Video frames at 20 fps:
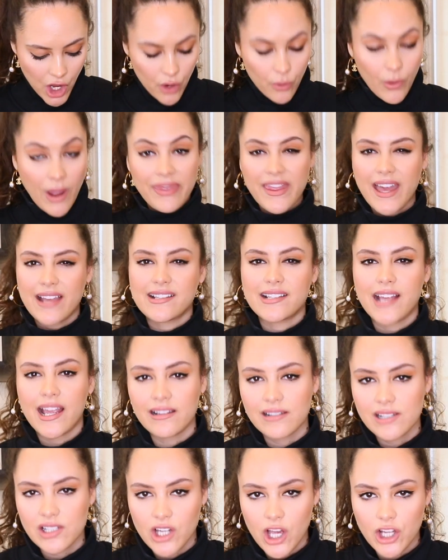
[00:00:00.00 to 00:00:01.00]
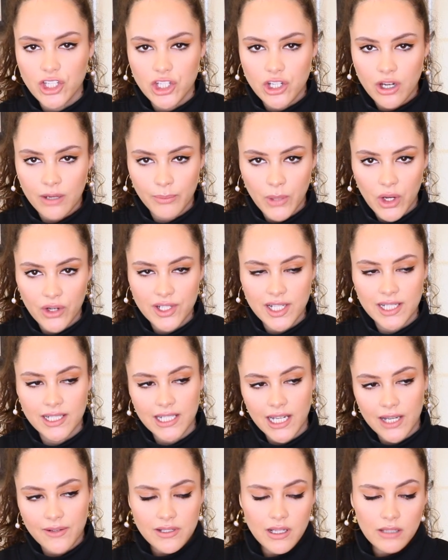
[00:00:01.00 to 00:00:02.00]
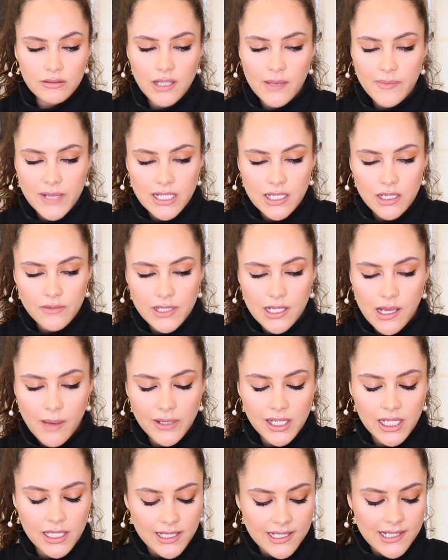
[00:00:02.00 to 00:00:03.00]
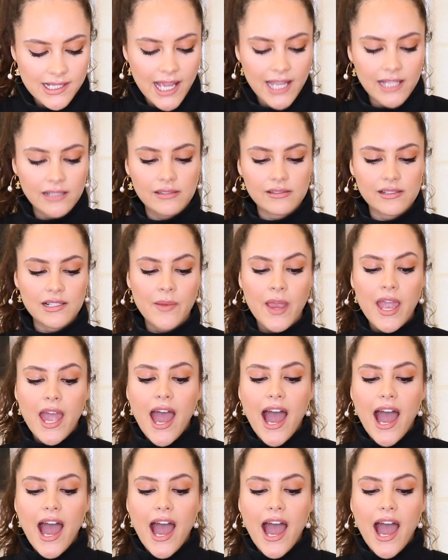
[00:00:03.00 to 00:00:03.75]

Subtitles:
when their sale started on Boxing Day, I was like, let me see what's happening in the sales.